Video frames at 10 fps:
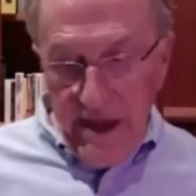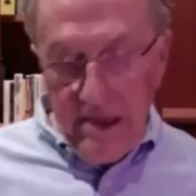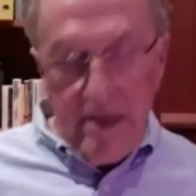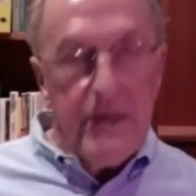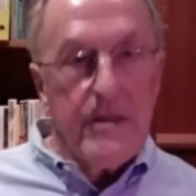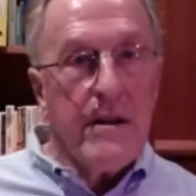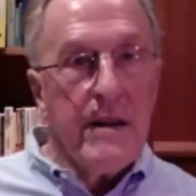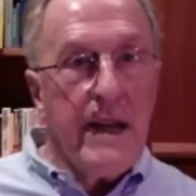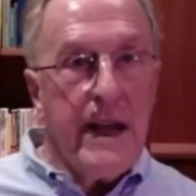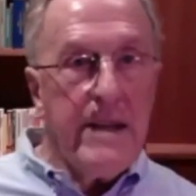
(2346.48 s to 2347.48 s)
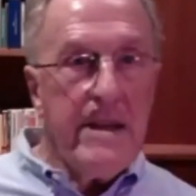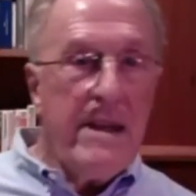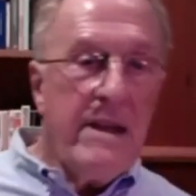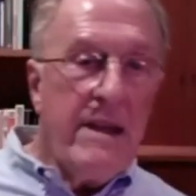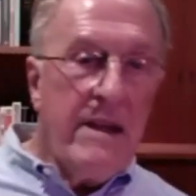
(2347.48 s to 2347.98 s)
is start light
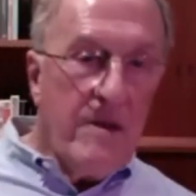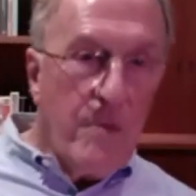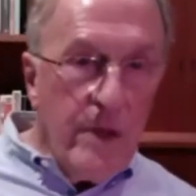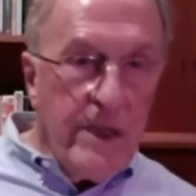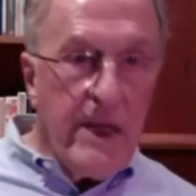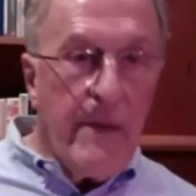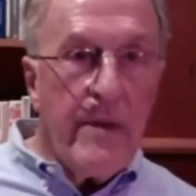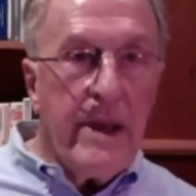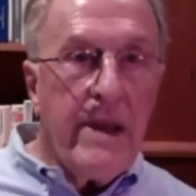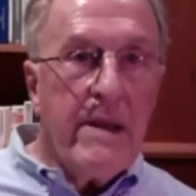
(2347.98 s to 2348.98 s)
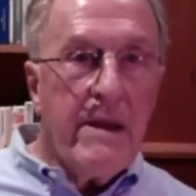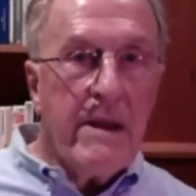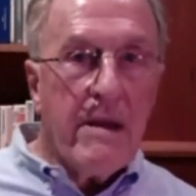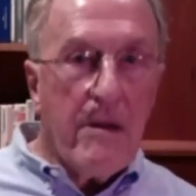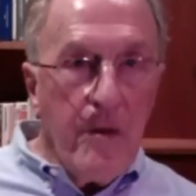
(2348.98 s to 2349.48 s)
with somebody, a
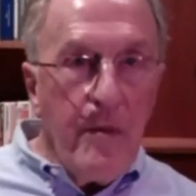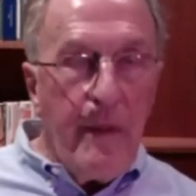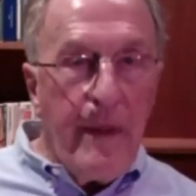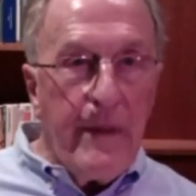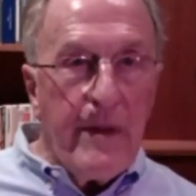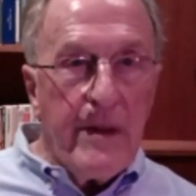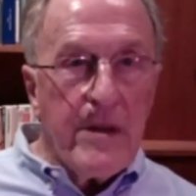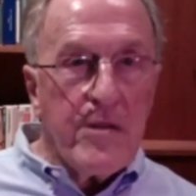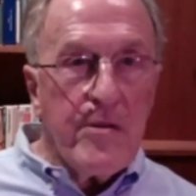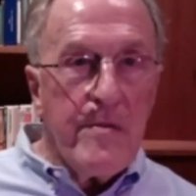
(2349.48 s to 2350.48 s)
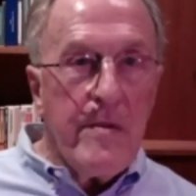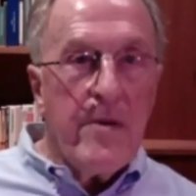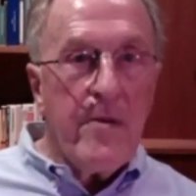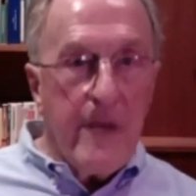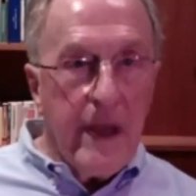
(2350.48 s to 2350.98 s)
group of people that swim
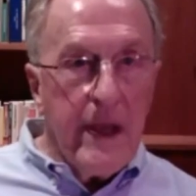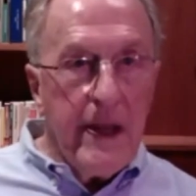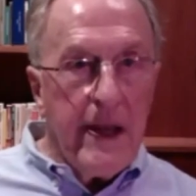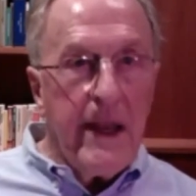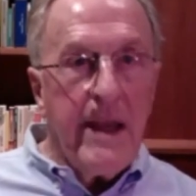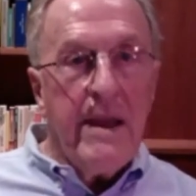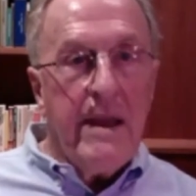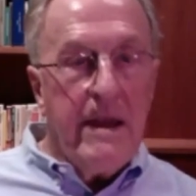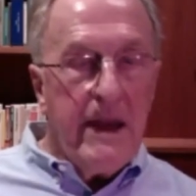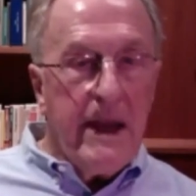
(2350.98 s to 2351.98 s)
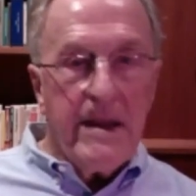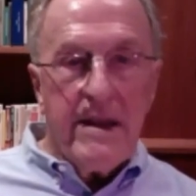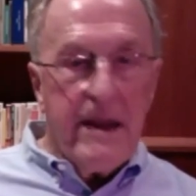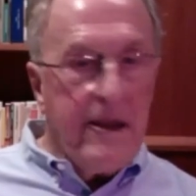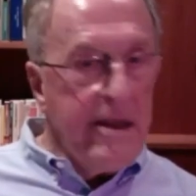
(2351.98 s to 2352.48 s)
regularly. And
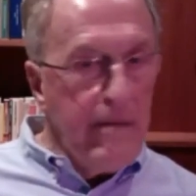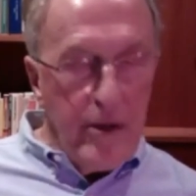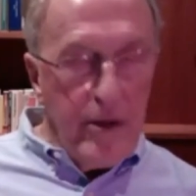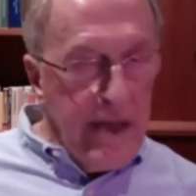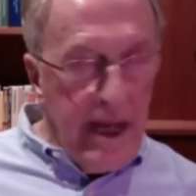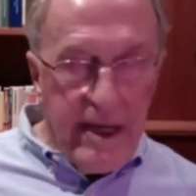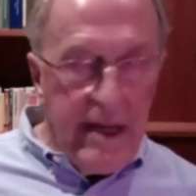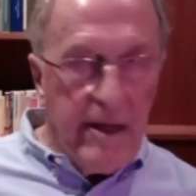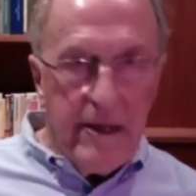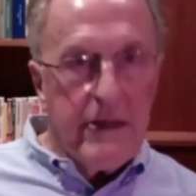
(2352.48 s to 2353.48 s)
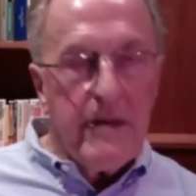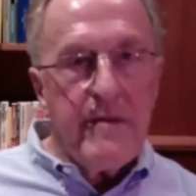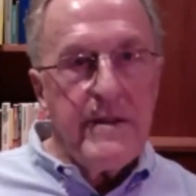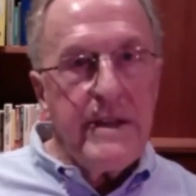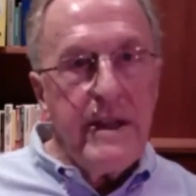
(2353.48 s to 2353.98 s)
the most ideal is
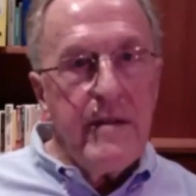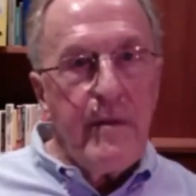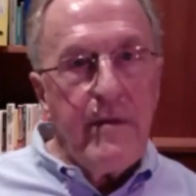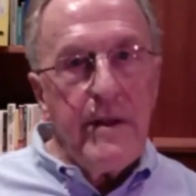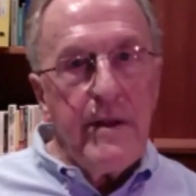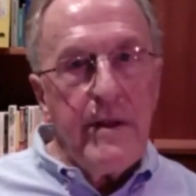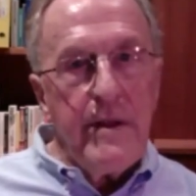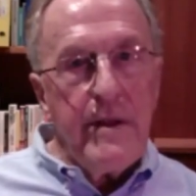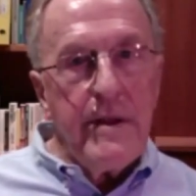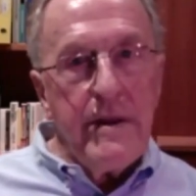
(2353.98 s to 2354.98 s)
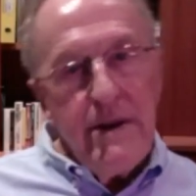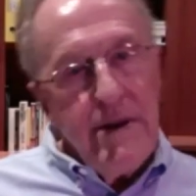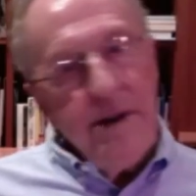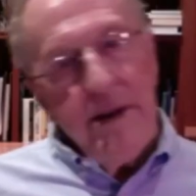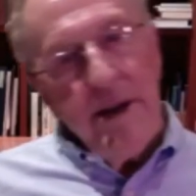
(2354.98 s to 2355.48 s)
obviously the pavilion
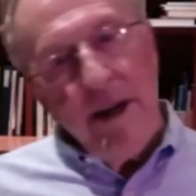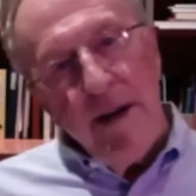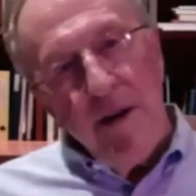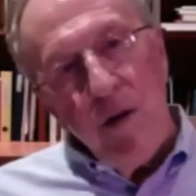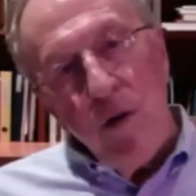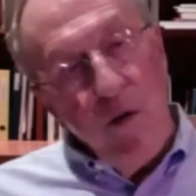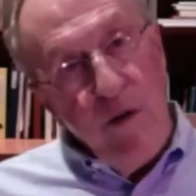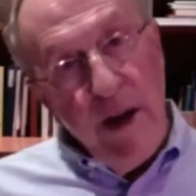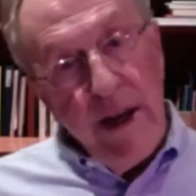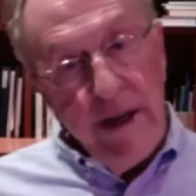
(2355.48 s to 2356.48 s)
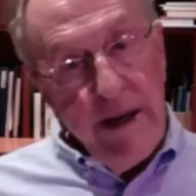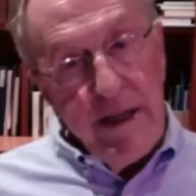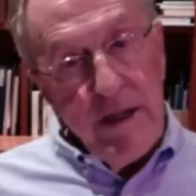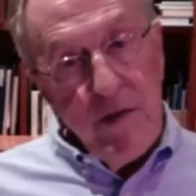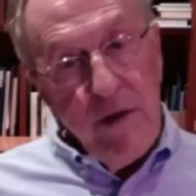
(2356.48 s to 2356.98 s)
uh, or find a
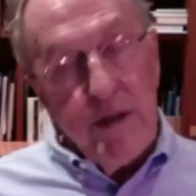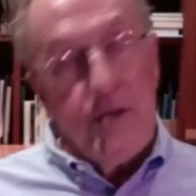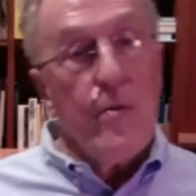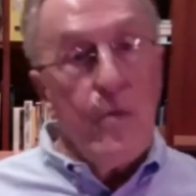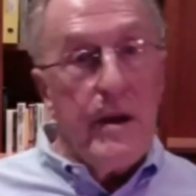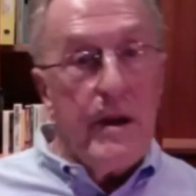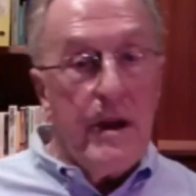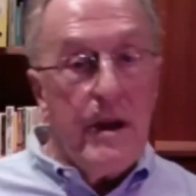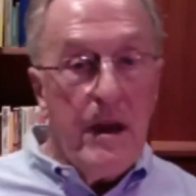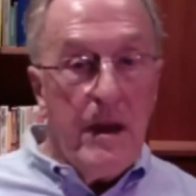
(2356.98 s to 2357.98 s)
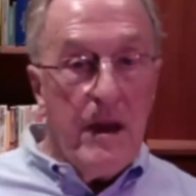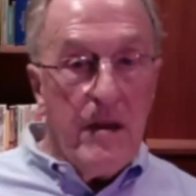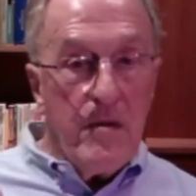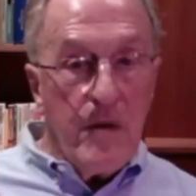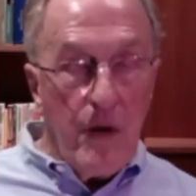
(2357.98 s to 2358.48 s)
situation where you
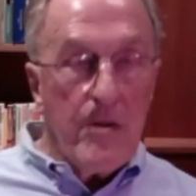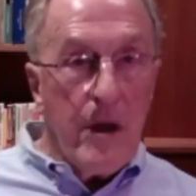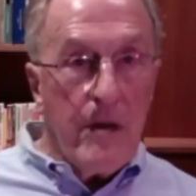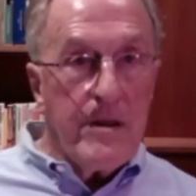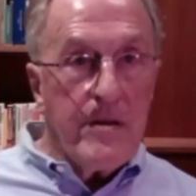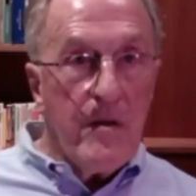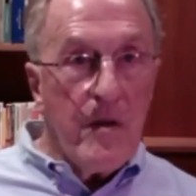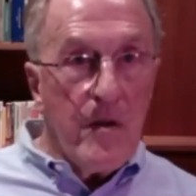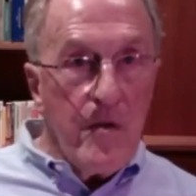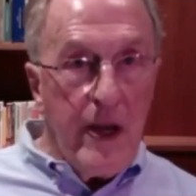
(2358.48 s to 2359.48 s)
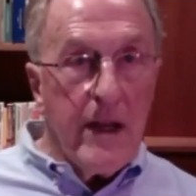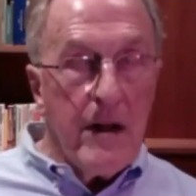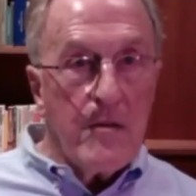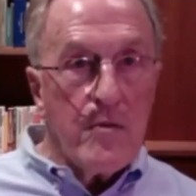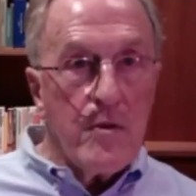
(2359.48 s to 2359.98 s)
don't go into really cold
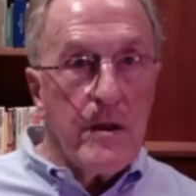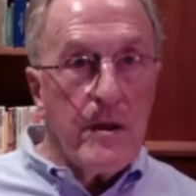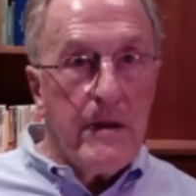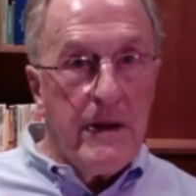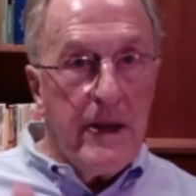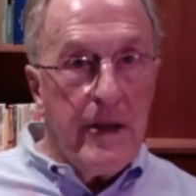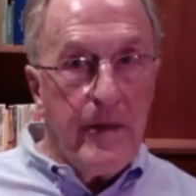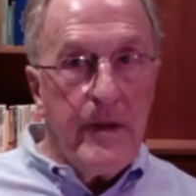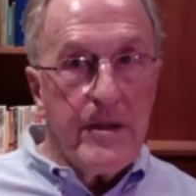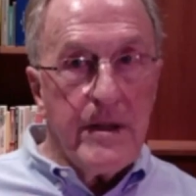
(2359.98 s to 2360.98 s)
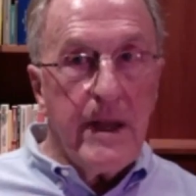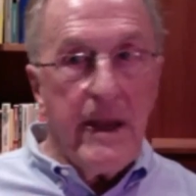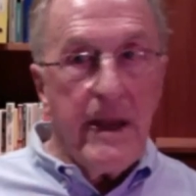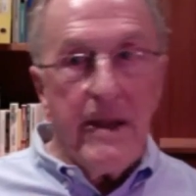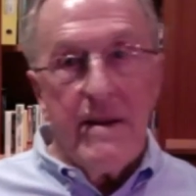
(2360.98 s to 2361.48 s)
water immediately.